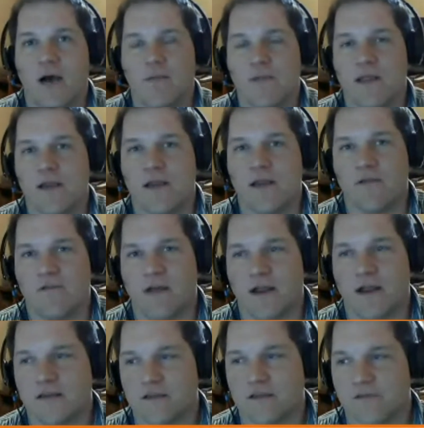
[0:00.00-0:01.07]
In
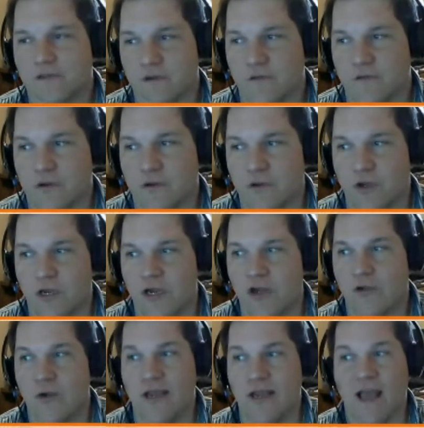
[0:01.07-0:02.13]
fact, if you're looking to
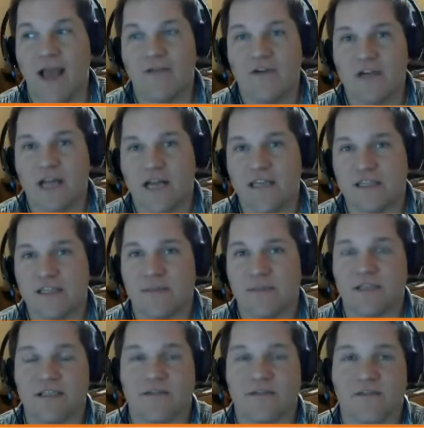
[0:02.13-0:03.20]
do any advertising
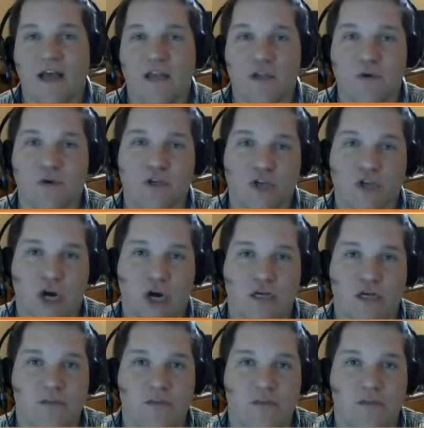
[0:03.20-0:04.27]
piece of that, you can
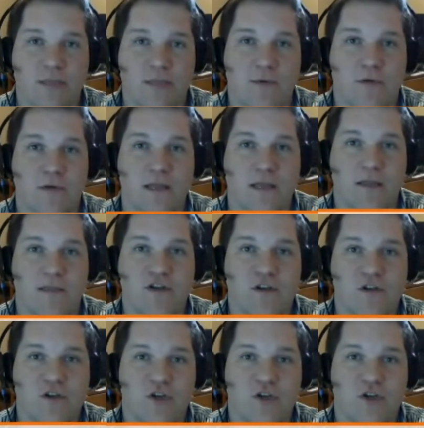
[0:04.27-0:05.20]
target the people in the